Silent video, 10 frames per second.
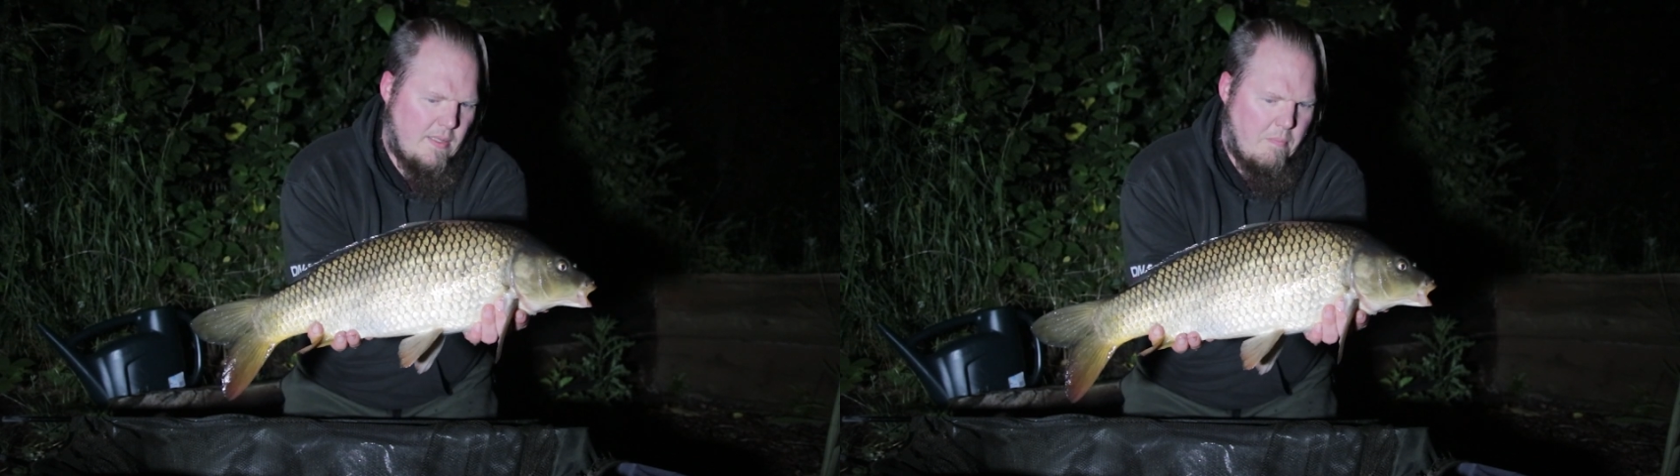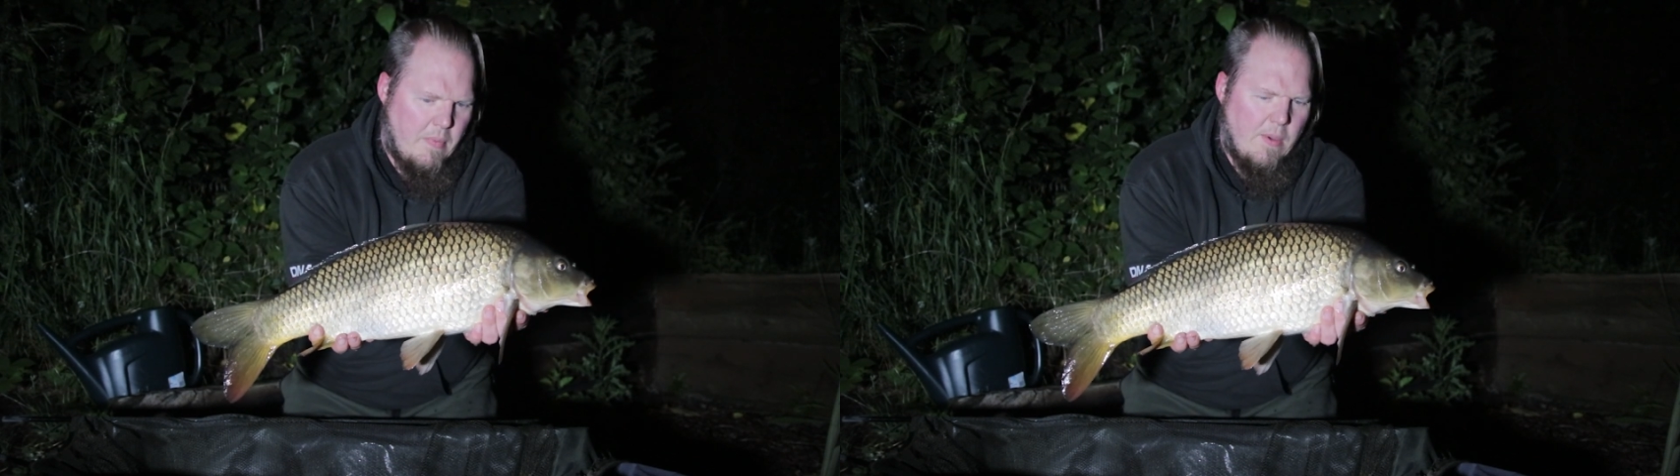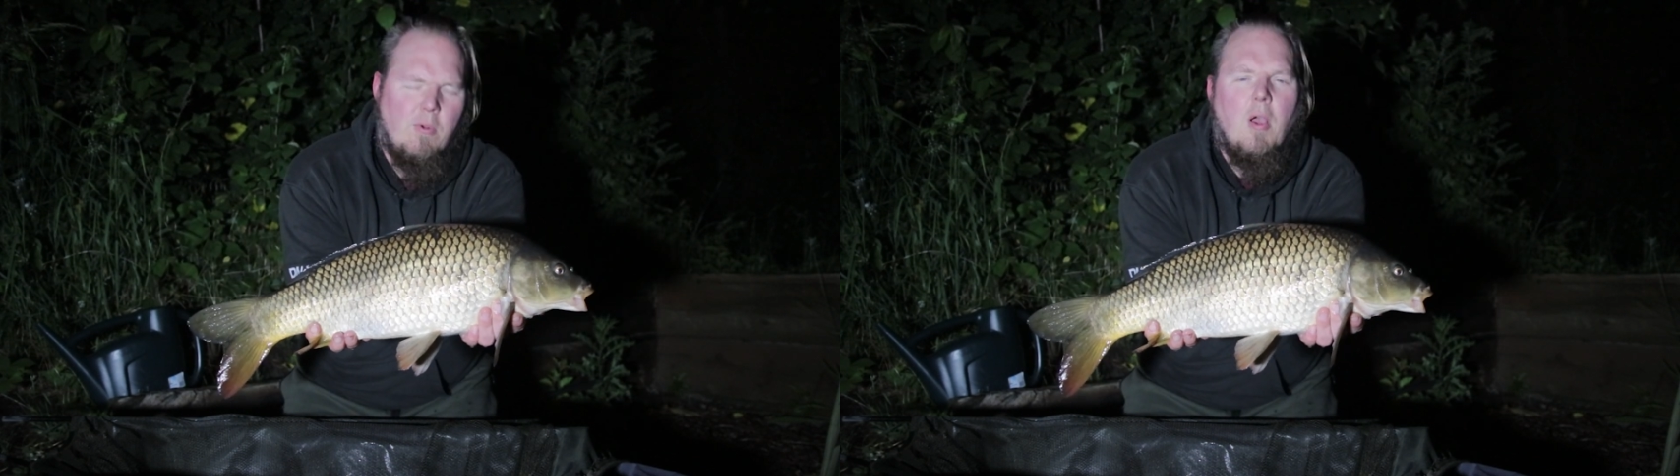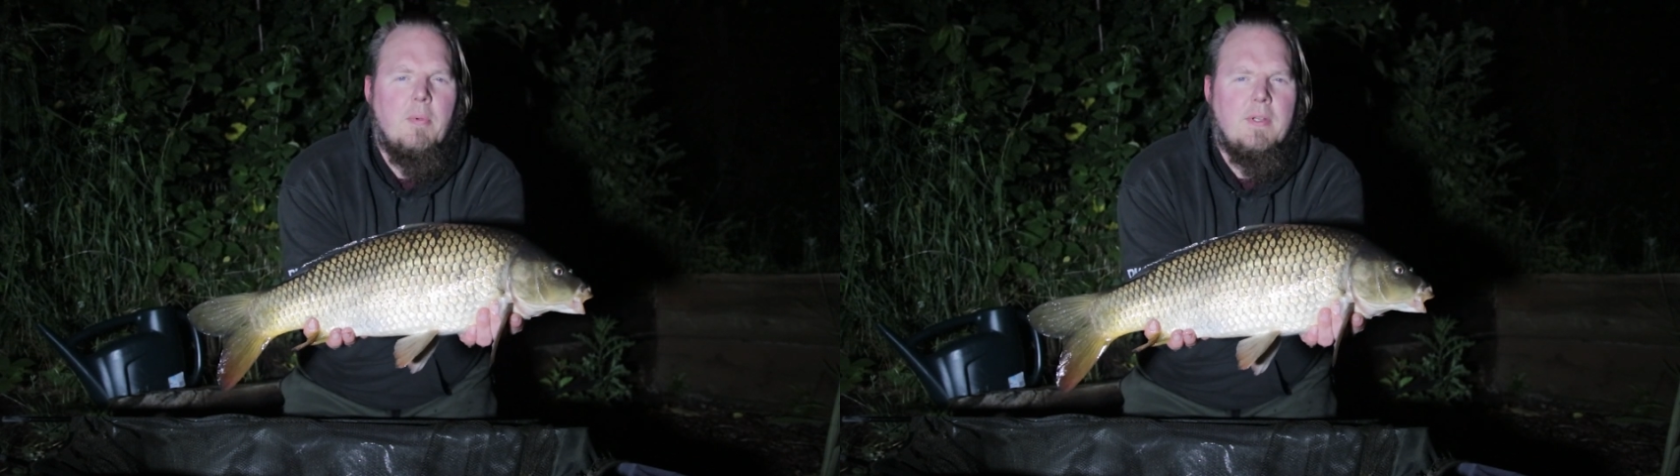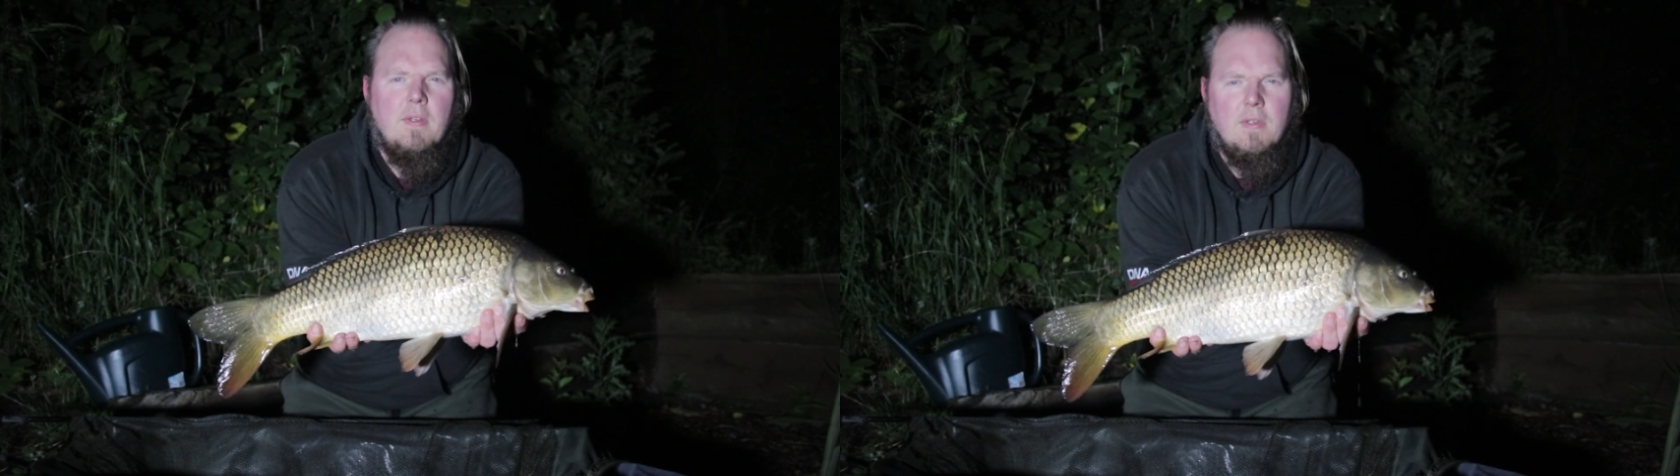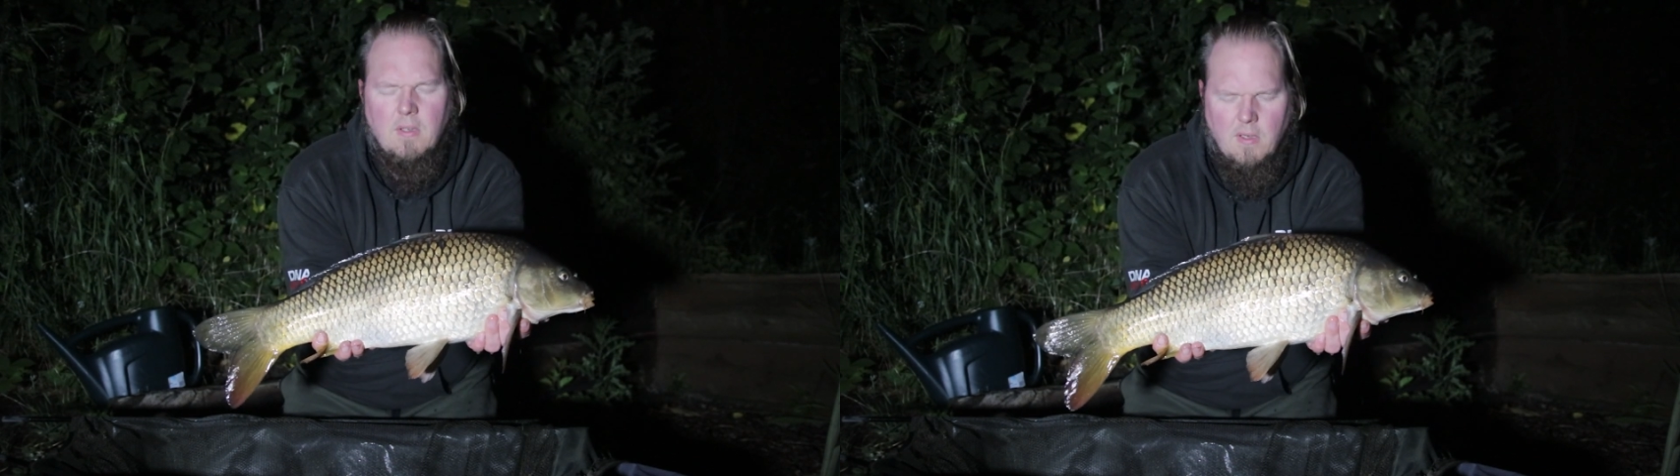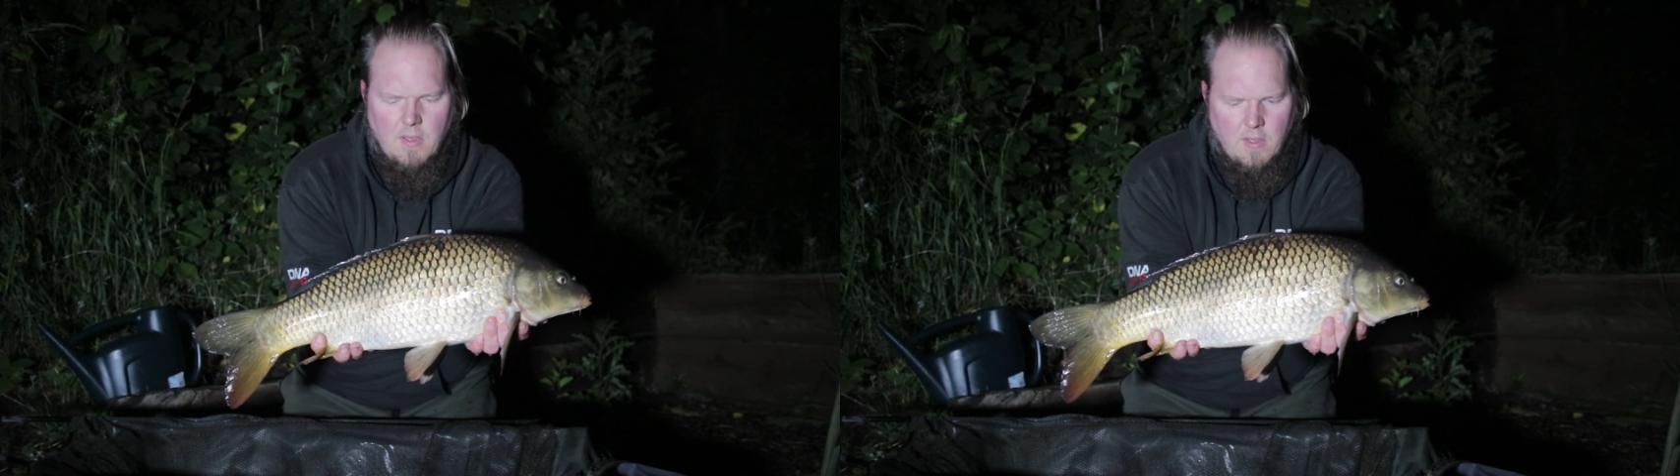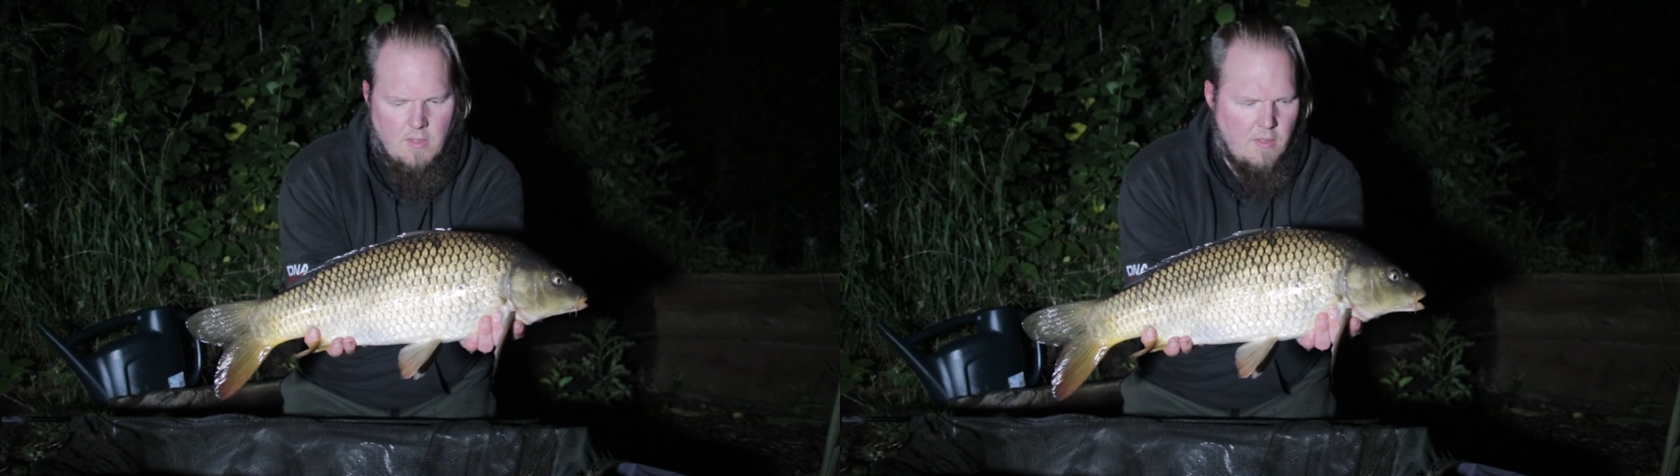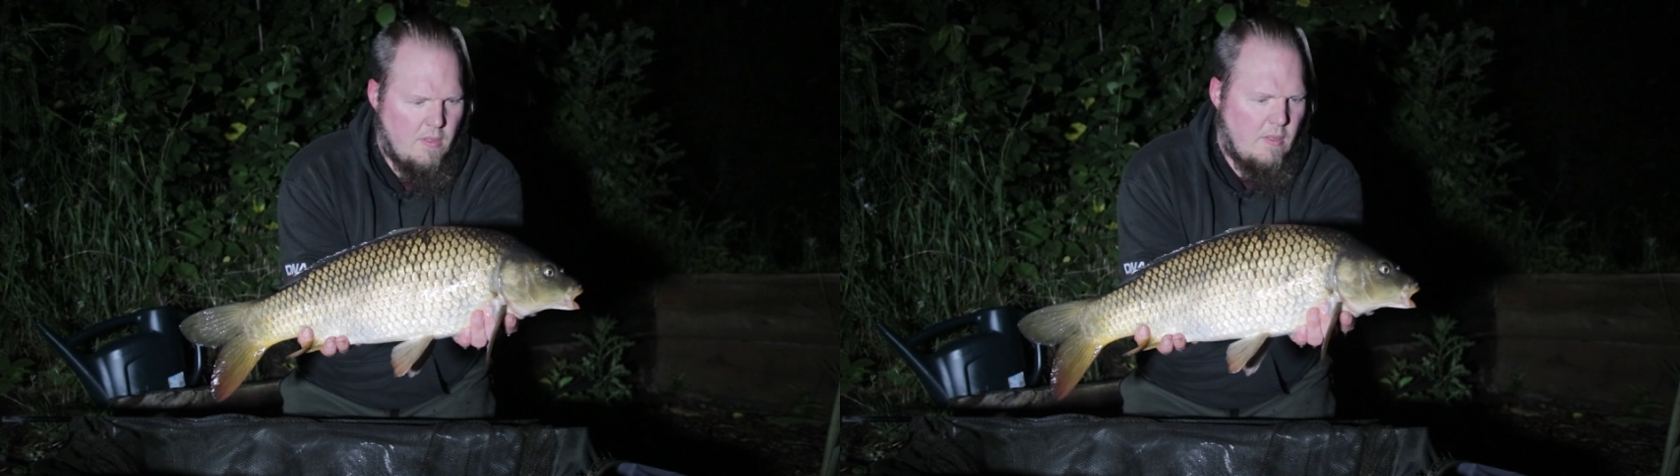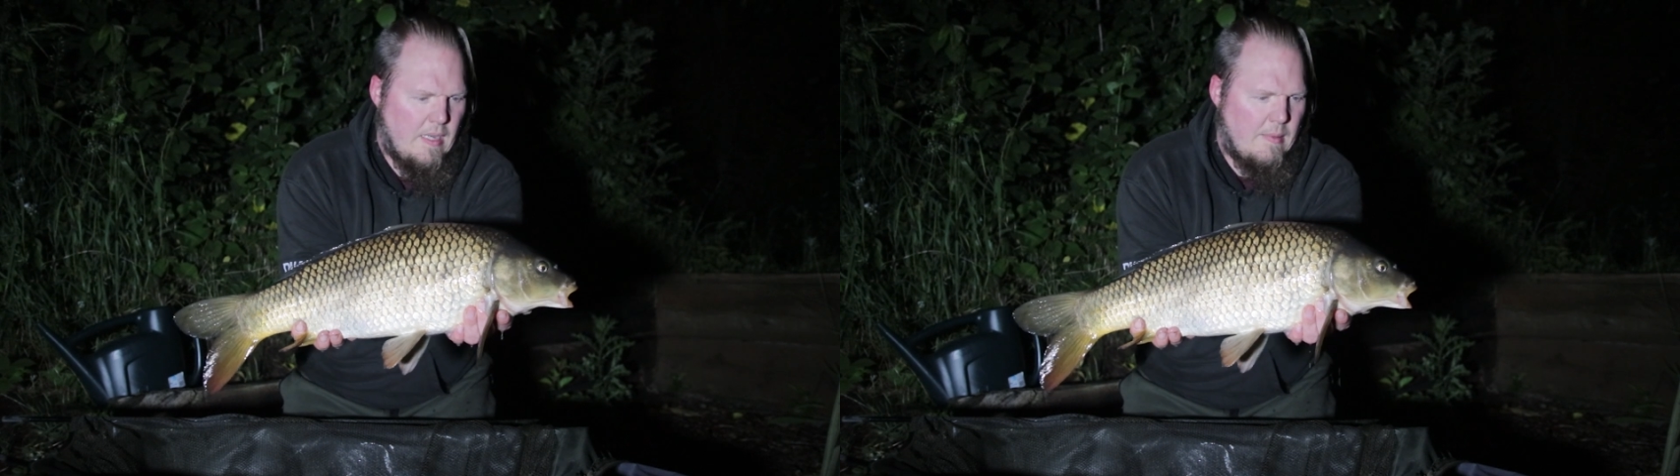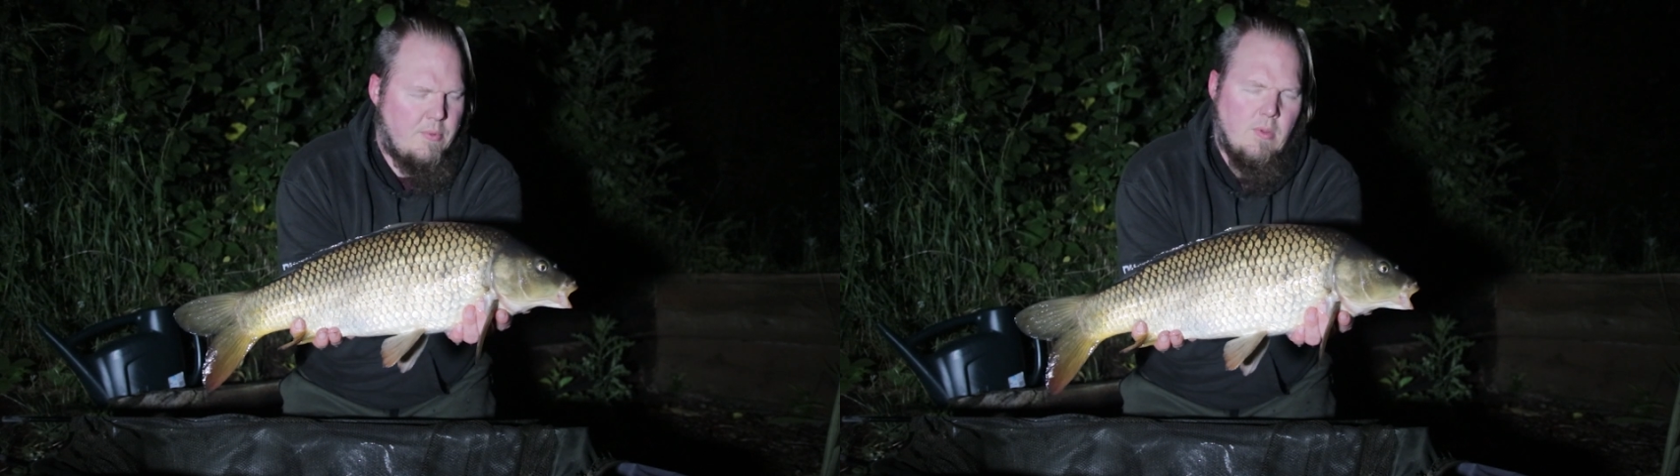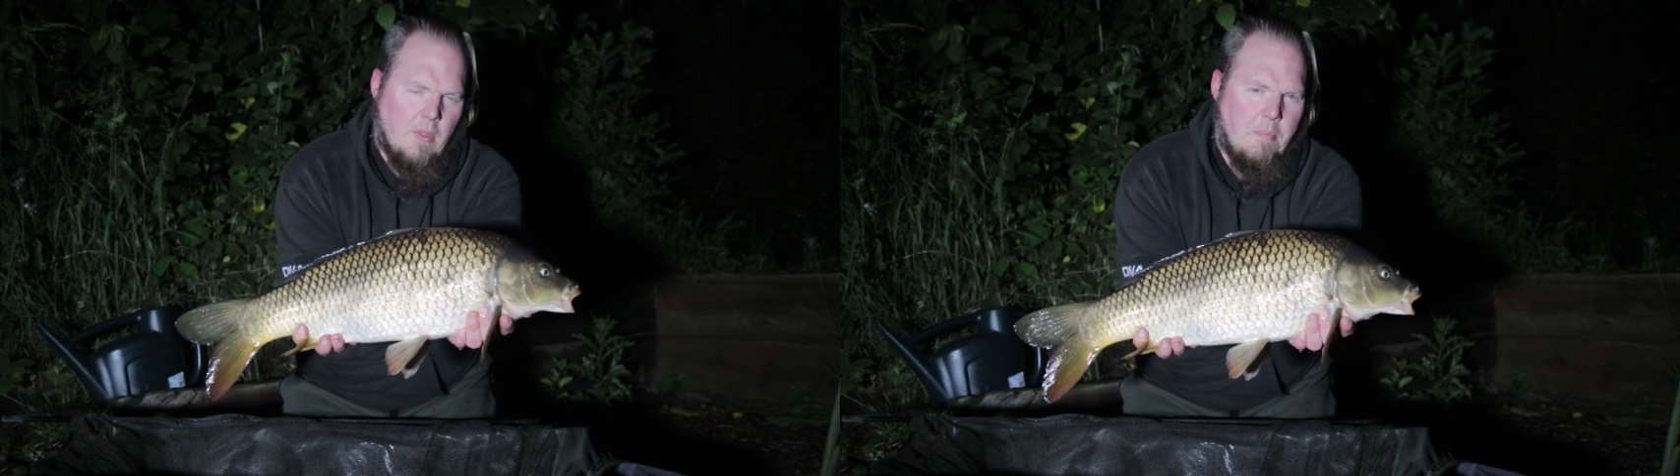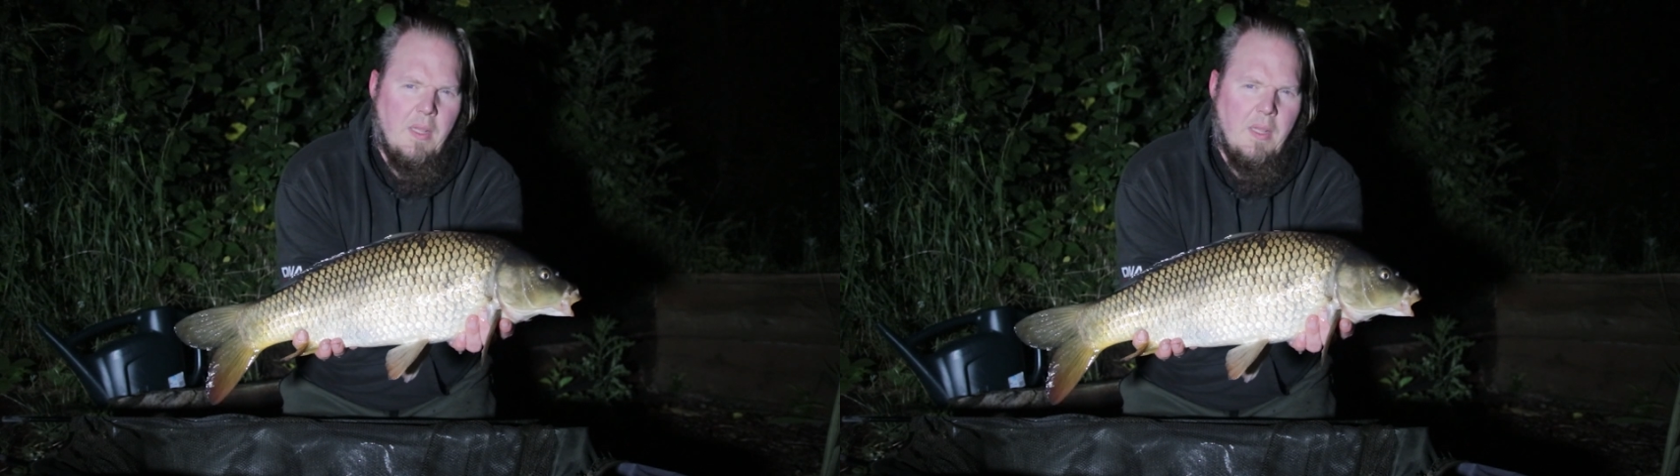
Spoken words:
£10 common, absolutely